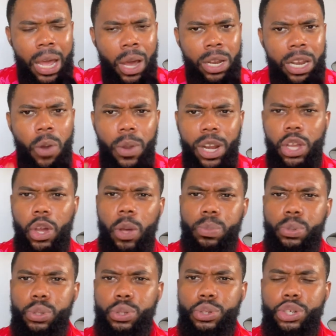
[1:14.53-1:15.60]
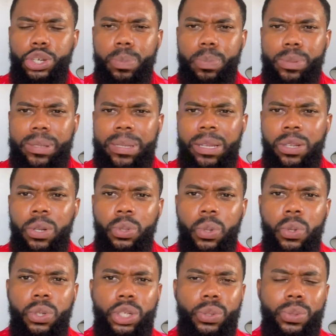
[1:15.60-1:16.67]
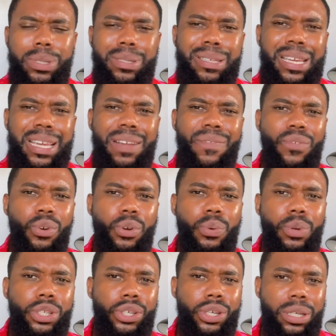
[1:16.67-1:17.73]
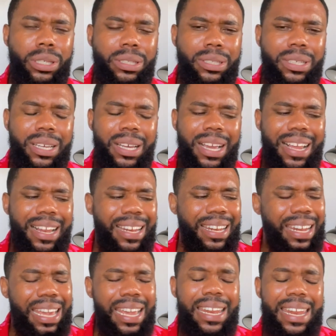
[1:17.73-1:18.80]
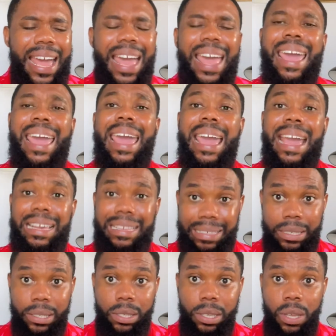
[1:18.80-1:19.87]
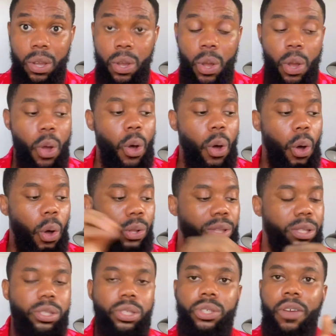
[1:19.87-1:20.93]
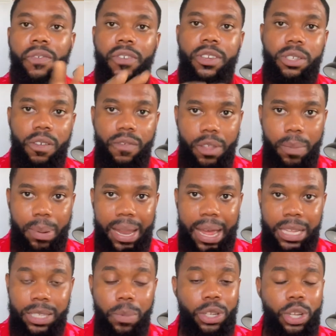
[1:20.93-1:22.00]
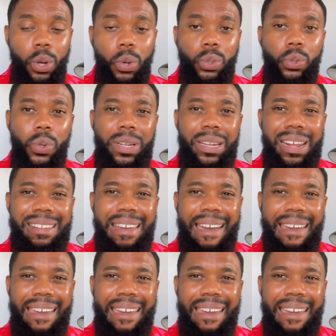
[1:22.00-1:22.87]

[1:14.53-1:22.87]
Now, when it comes to thrips, not only do these evil creatures lay their eggs on the surface of the plant, but they also lay their